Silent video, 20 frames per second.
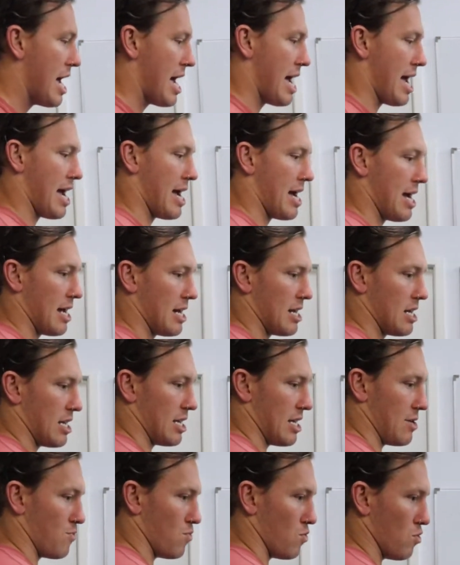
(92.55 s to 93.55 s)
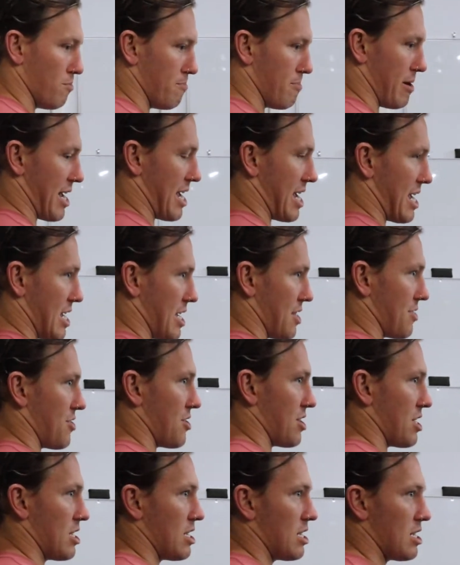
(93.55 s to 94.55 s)
and it will be
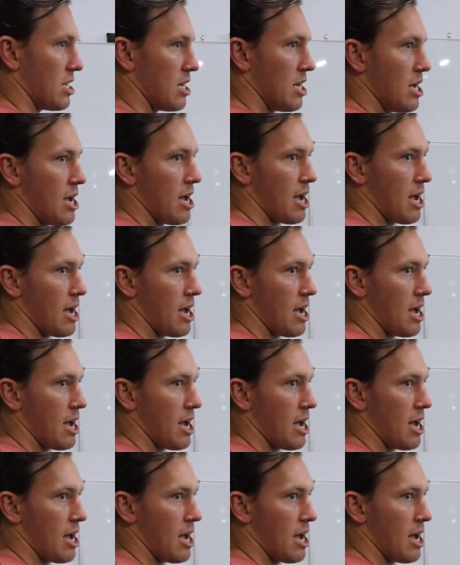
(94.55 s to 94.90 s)
the